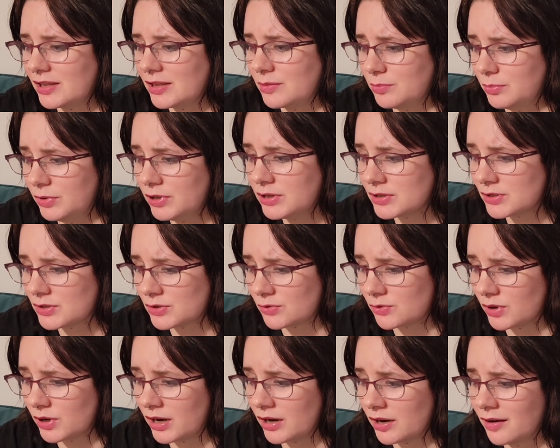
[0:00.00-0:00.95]
the
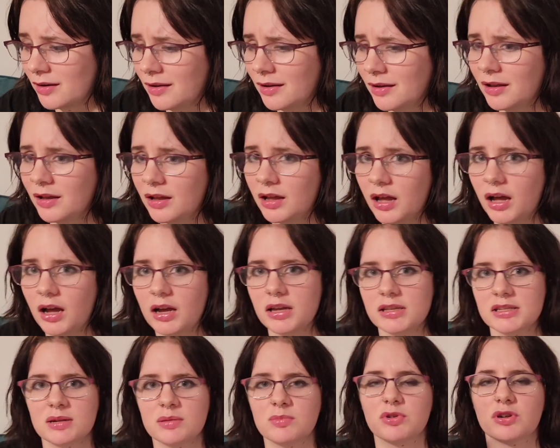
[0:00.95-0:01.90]
bookstore, I
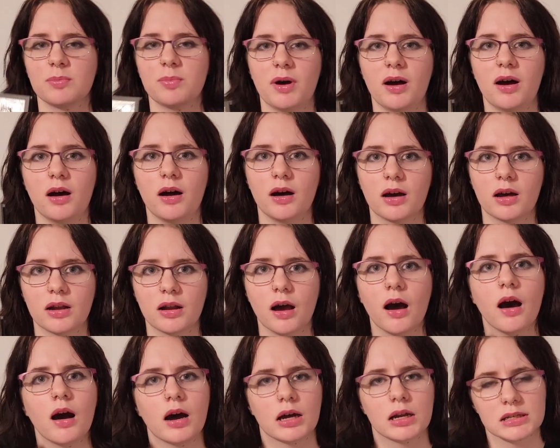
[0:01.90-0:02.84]
stumbled upon
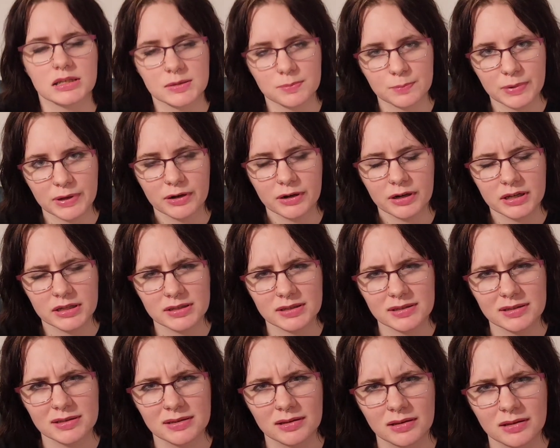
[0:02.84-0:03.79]
Odd
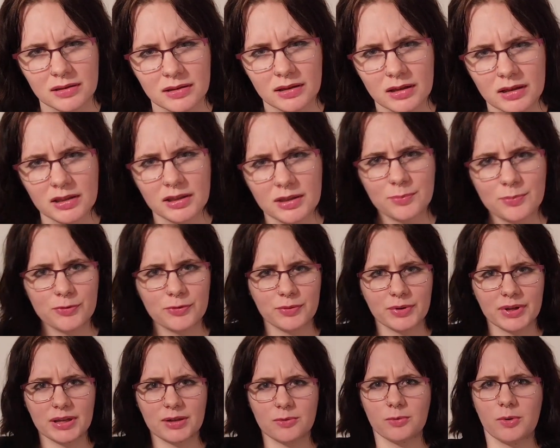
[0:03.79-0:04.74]
Spirits, the
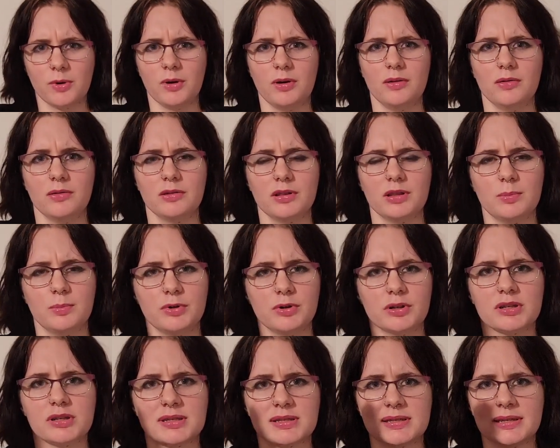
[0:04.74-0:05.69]
prequel, the
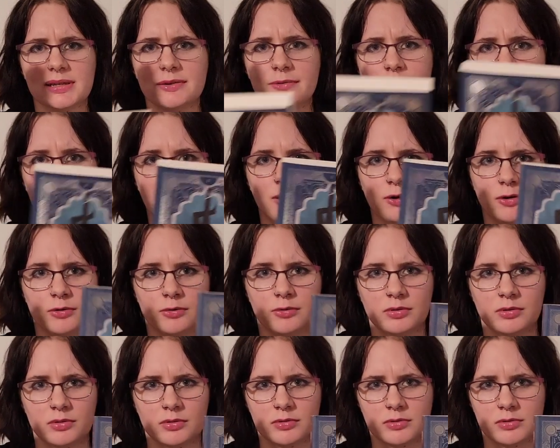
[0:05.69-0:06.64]
book 0
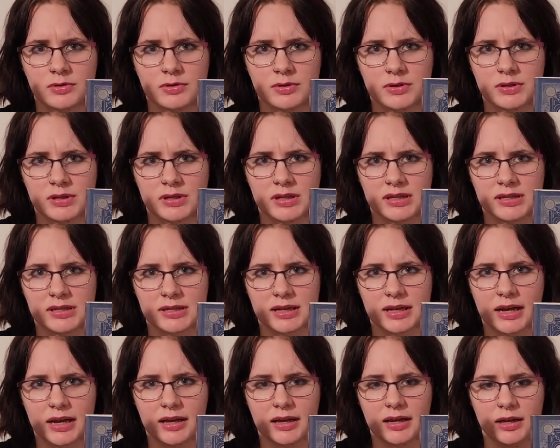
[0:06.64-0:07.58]
to this
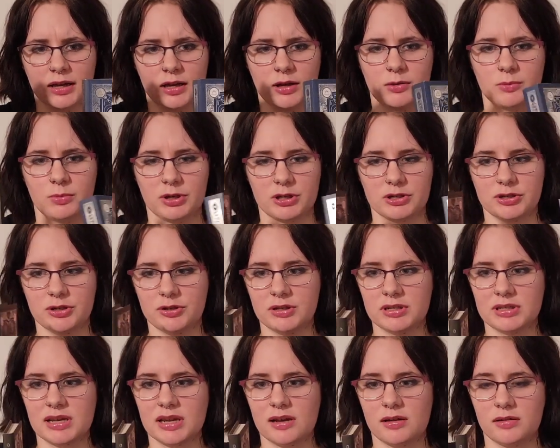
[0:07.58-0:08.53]
guy, which you can
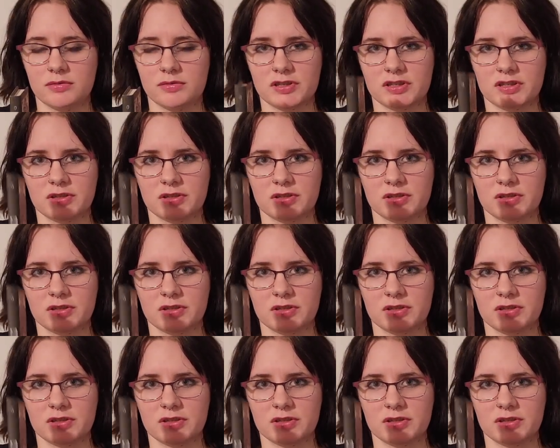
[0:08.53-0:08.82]
tell.